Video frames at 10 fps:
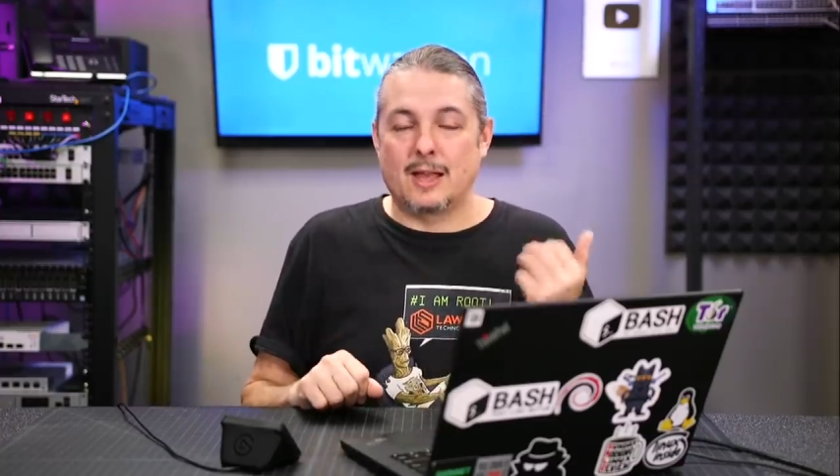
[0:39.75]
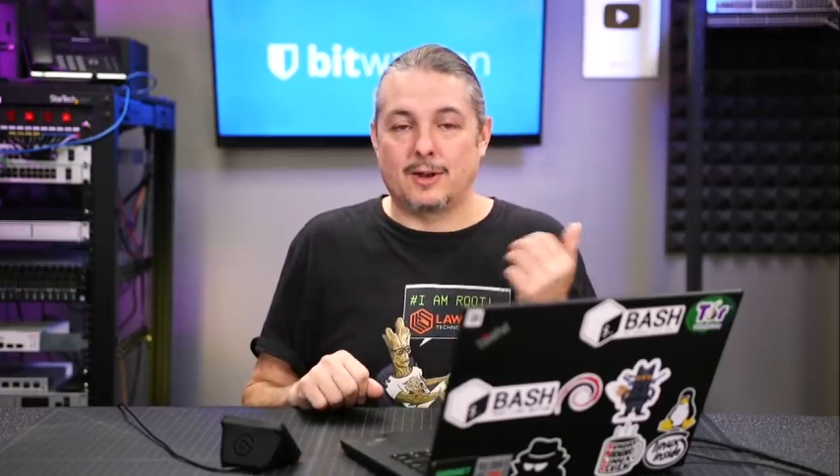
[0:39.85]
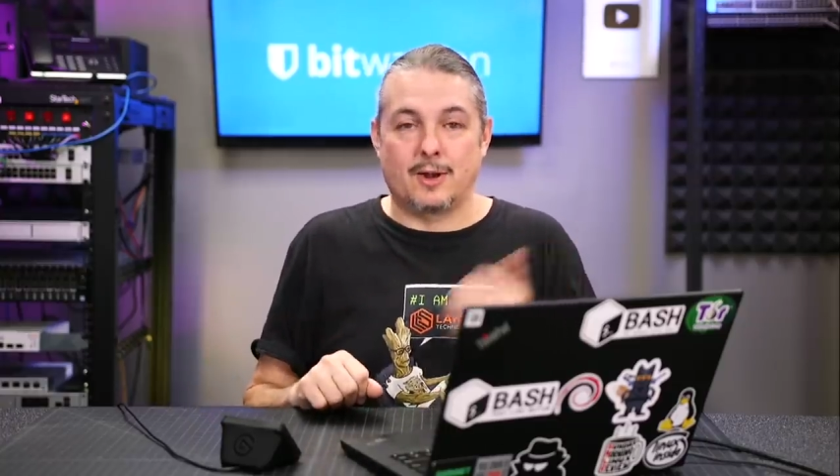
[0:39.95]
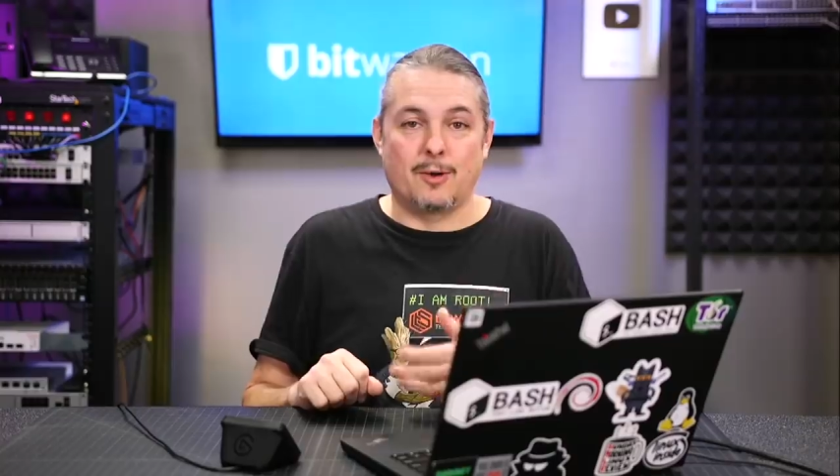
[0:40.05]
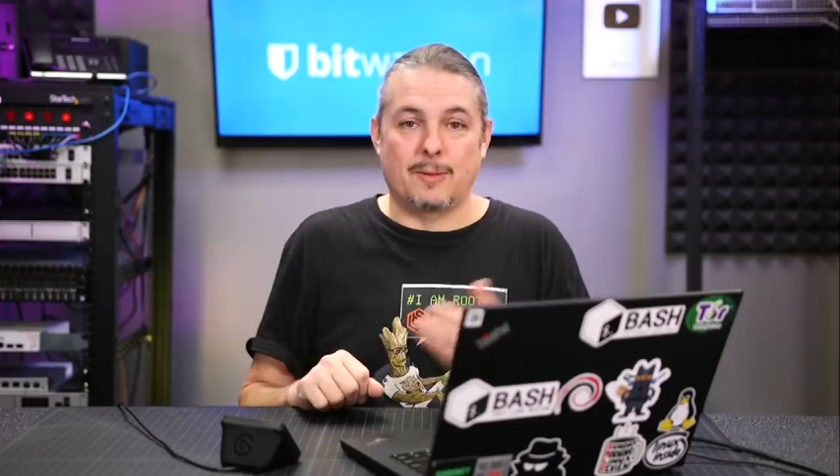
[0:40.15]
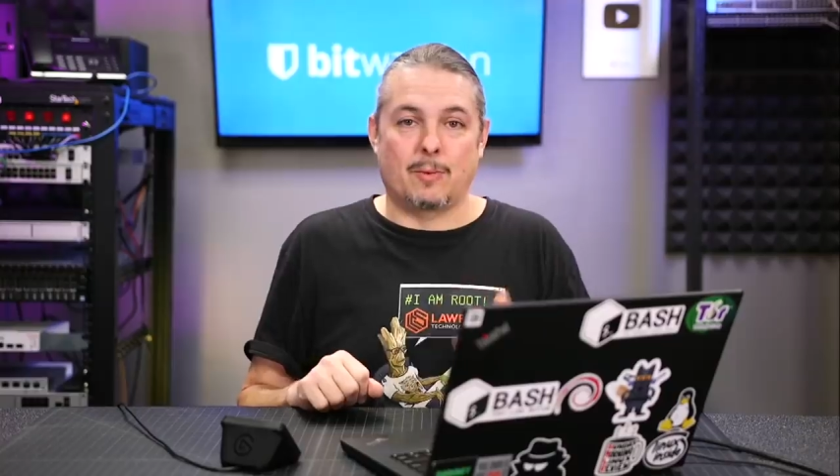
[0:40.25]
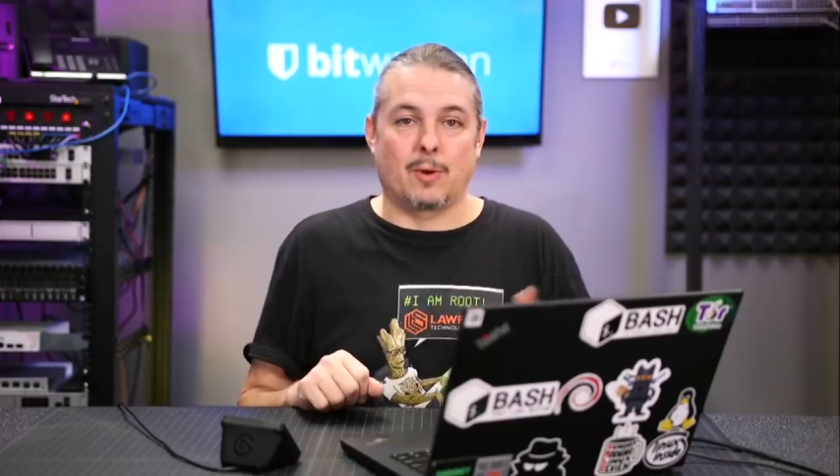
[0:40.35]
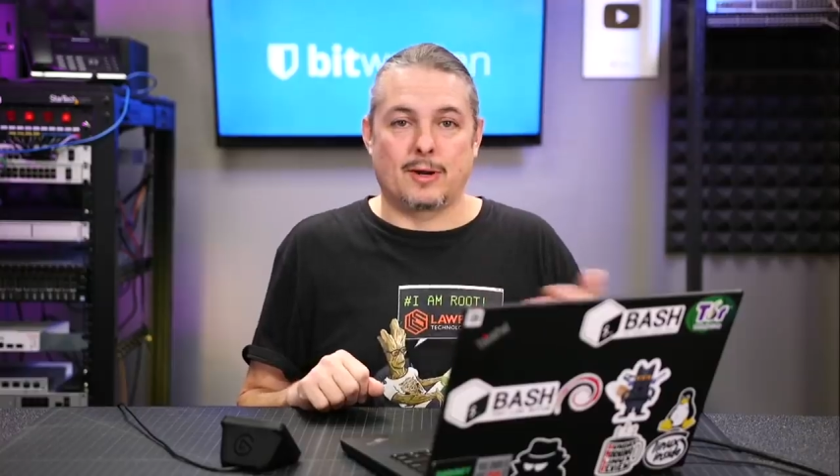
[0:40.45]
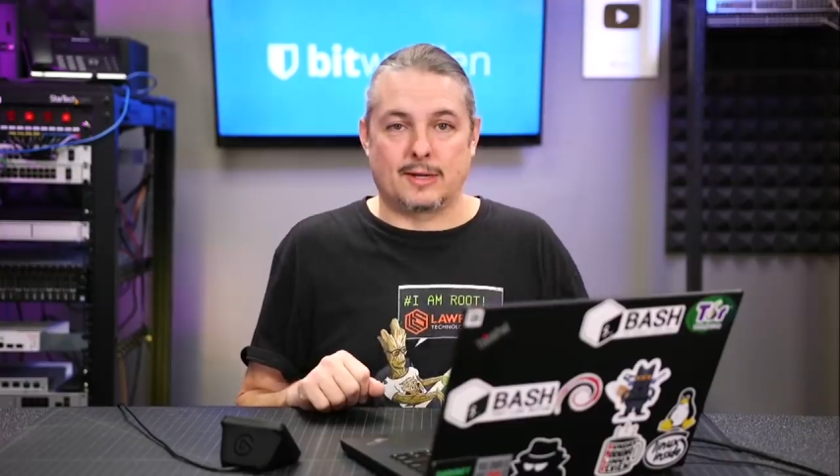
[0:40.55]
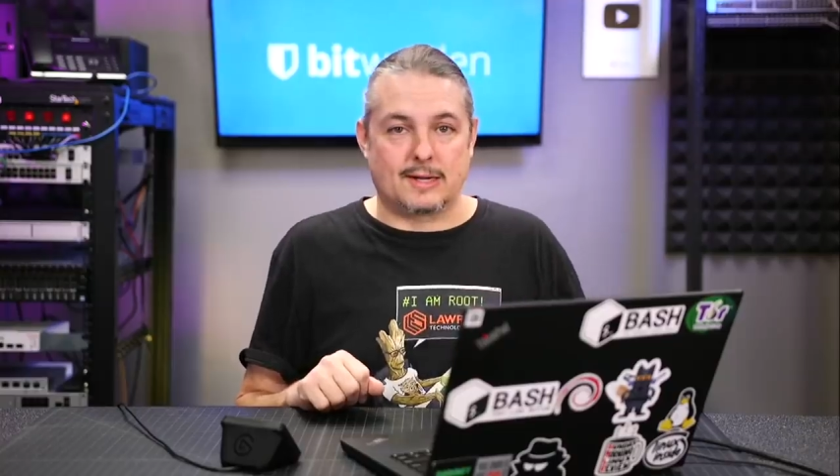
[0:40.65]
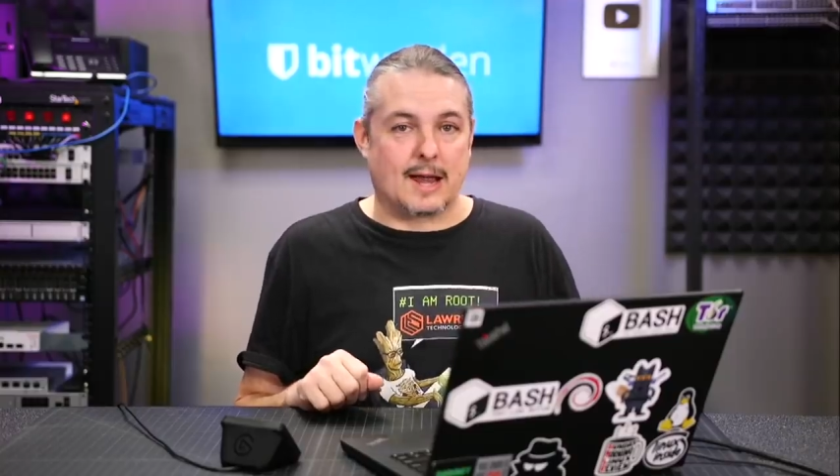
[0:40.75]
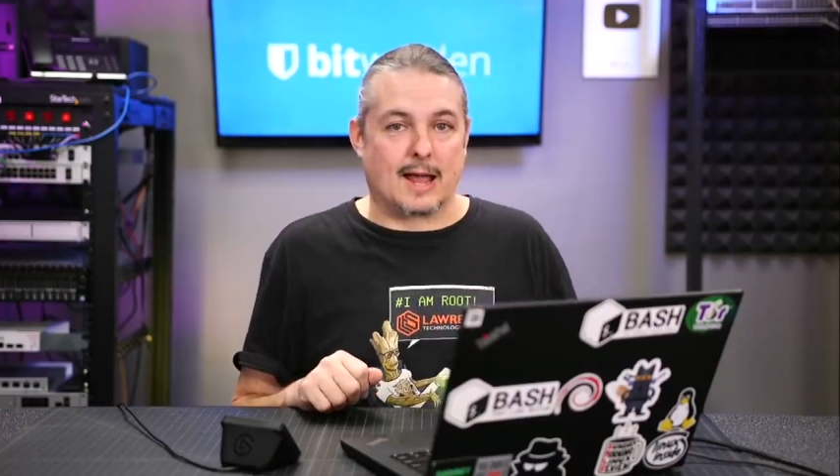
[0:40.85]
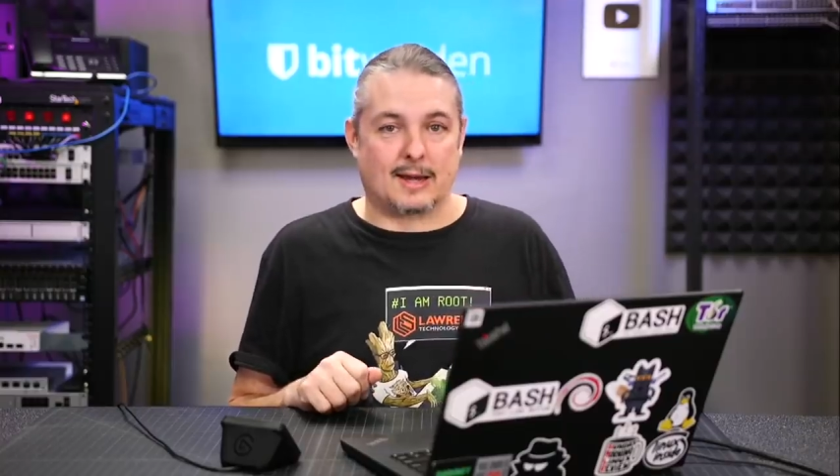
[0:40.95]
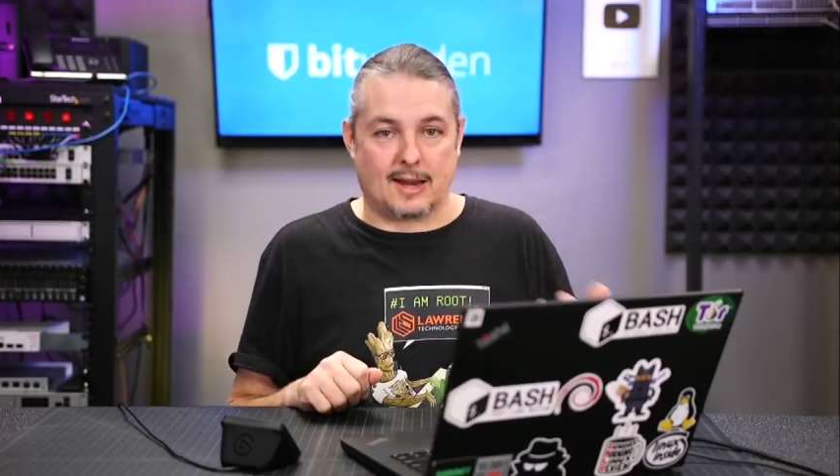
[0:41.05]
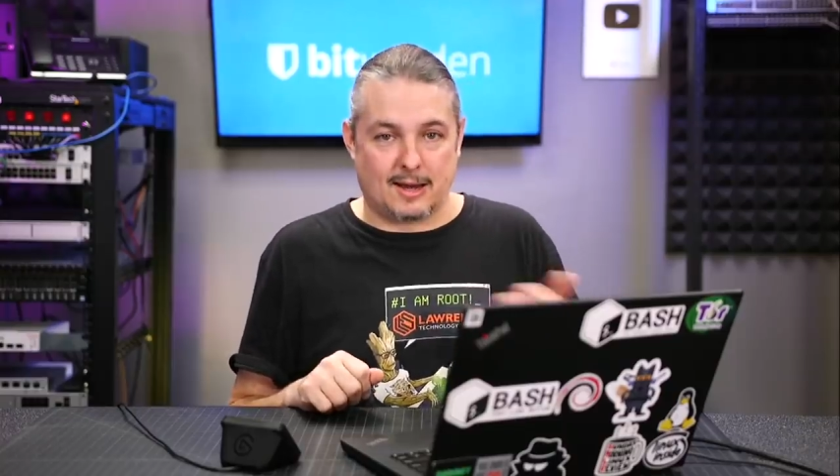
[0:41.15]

no, Bitwarden did not